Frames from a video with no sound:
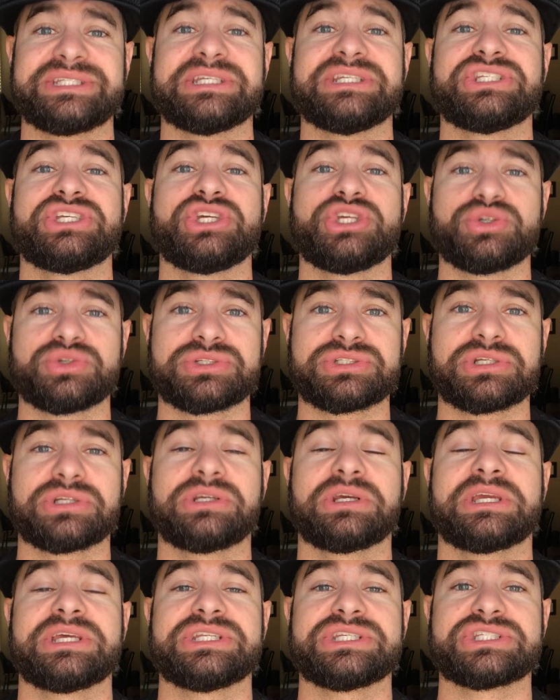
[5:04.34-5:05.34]
until you
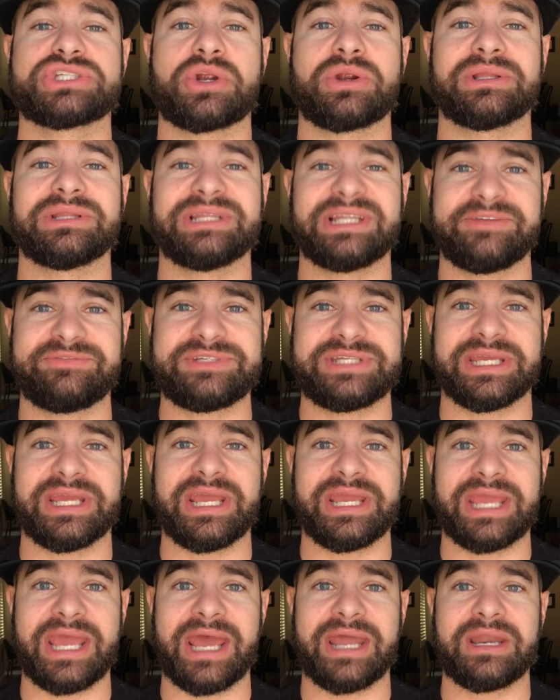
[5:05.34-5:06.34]
can start lifting
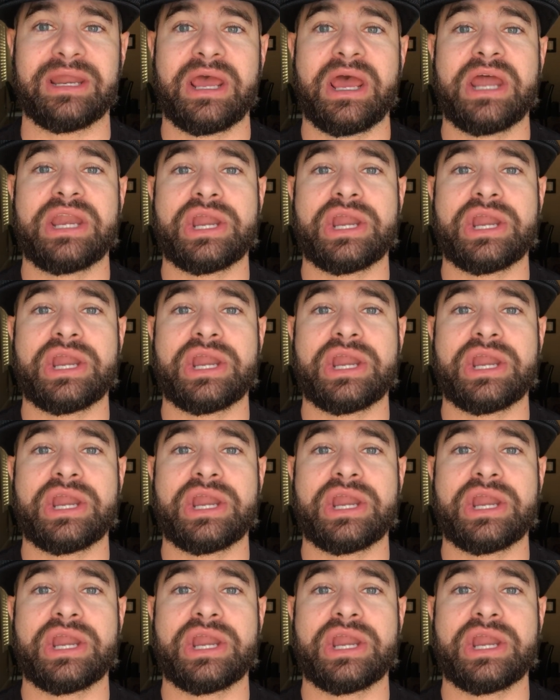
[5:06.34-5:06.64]
again.